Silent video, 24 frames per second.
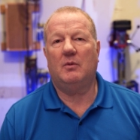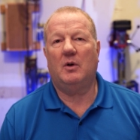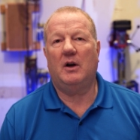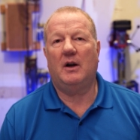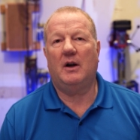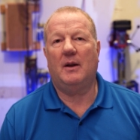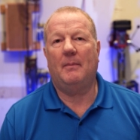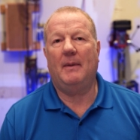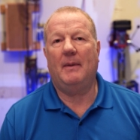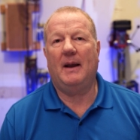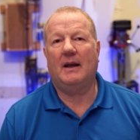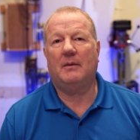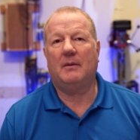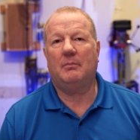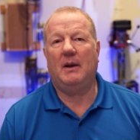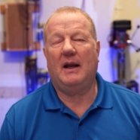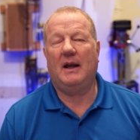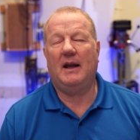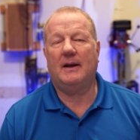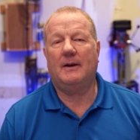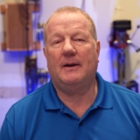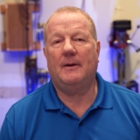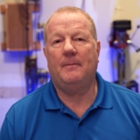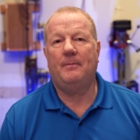wearing a
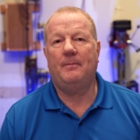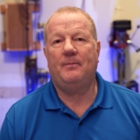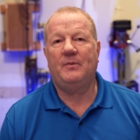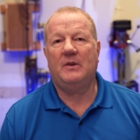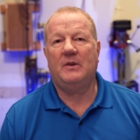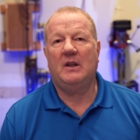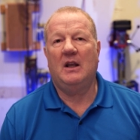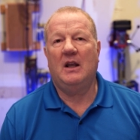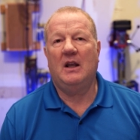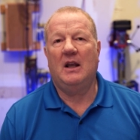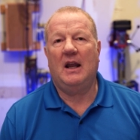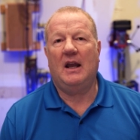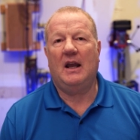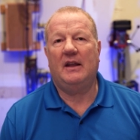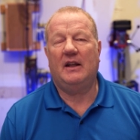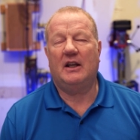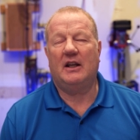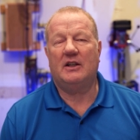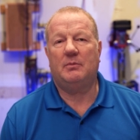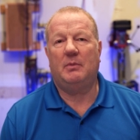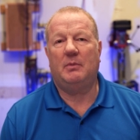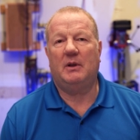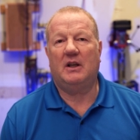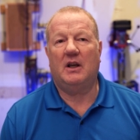backpack, and
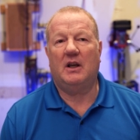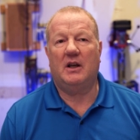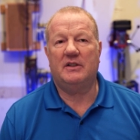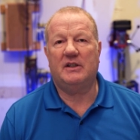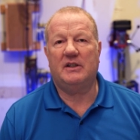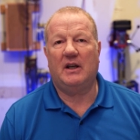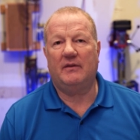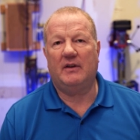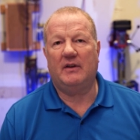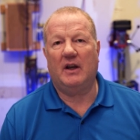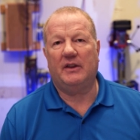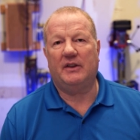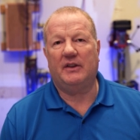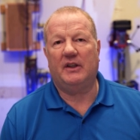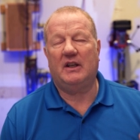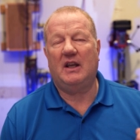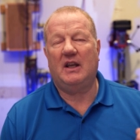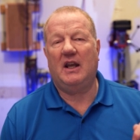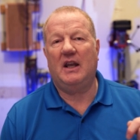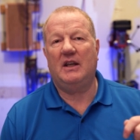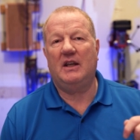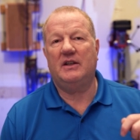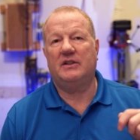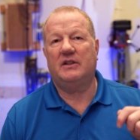that's because I've got the
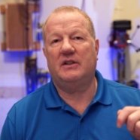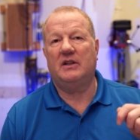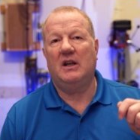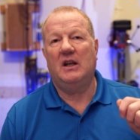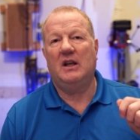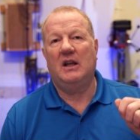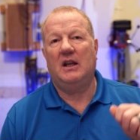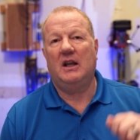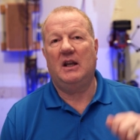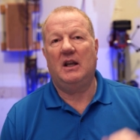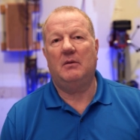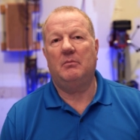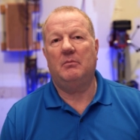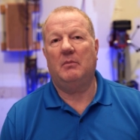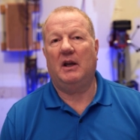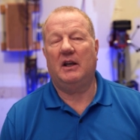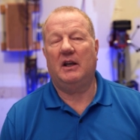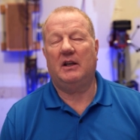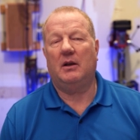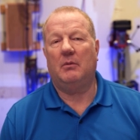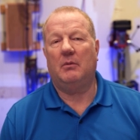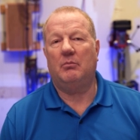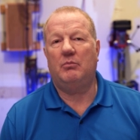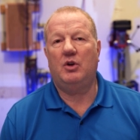case in my
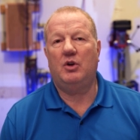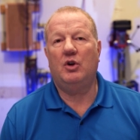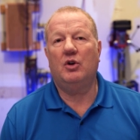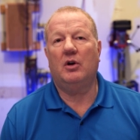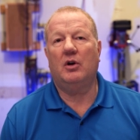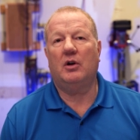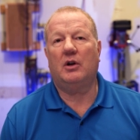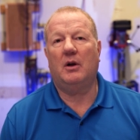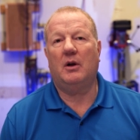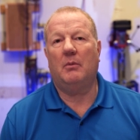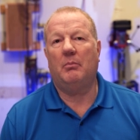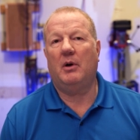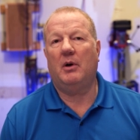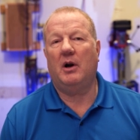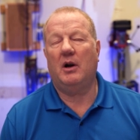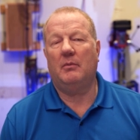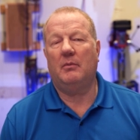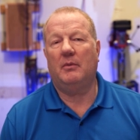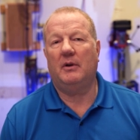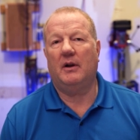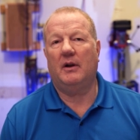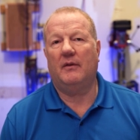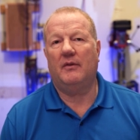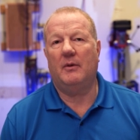computer
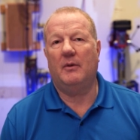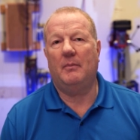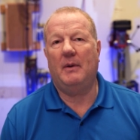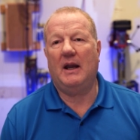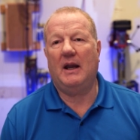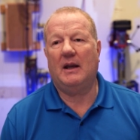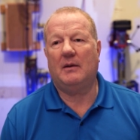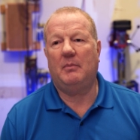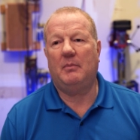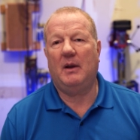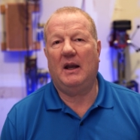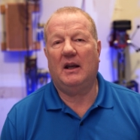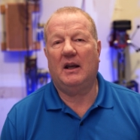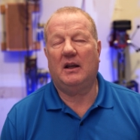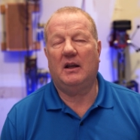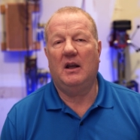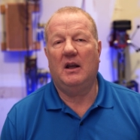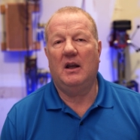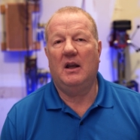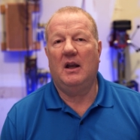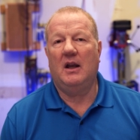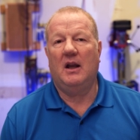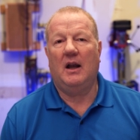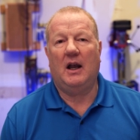compartment of the backpack.
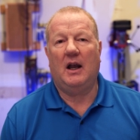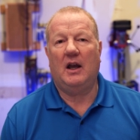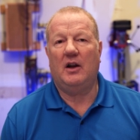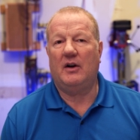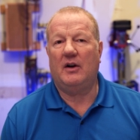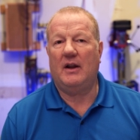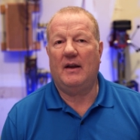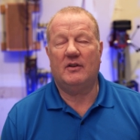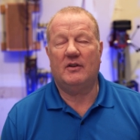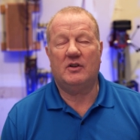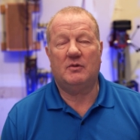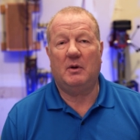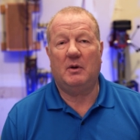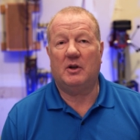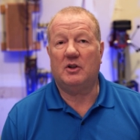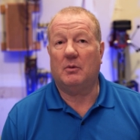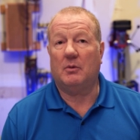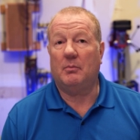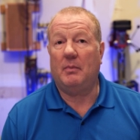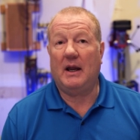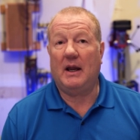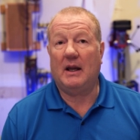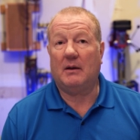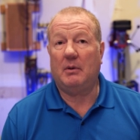I don't have a special
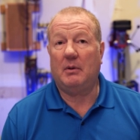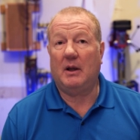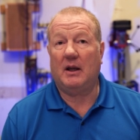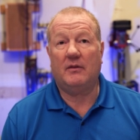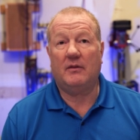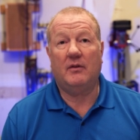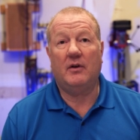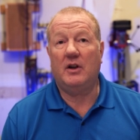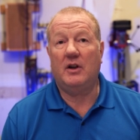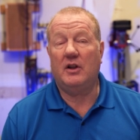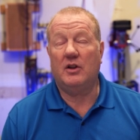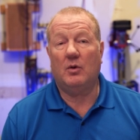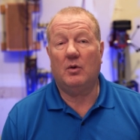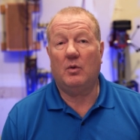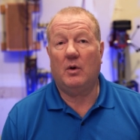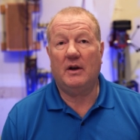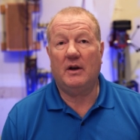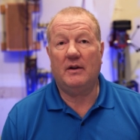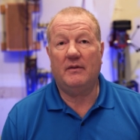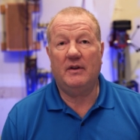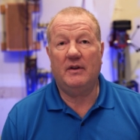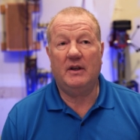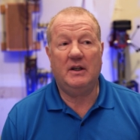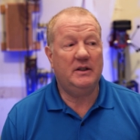backpack for either one
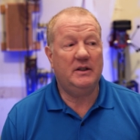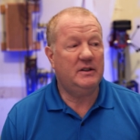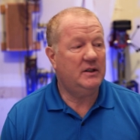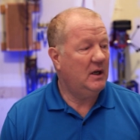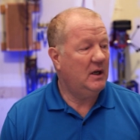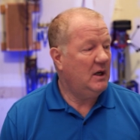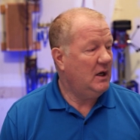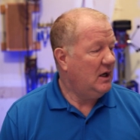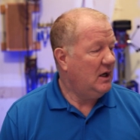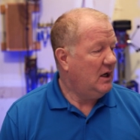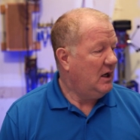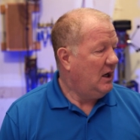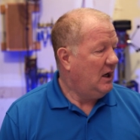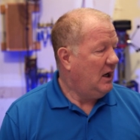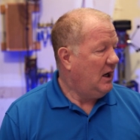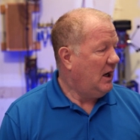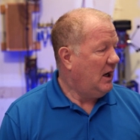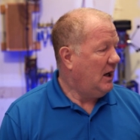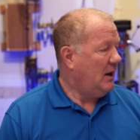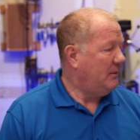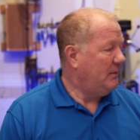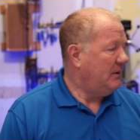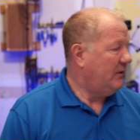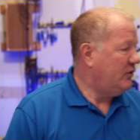of these.
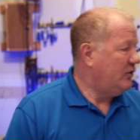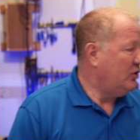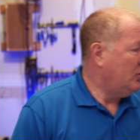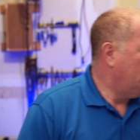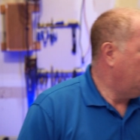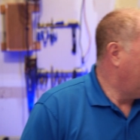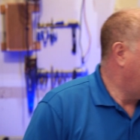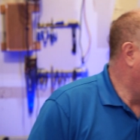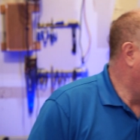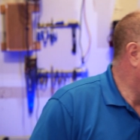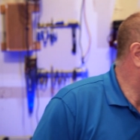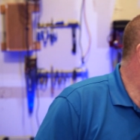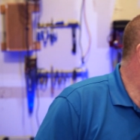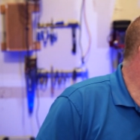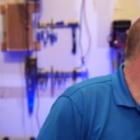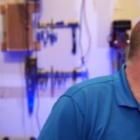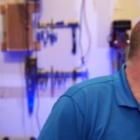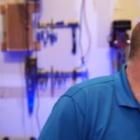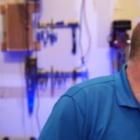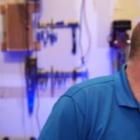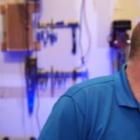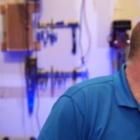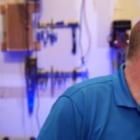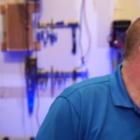If you
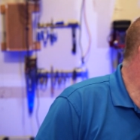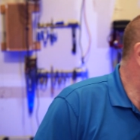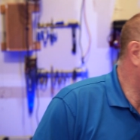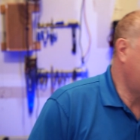buy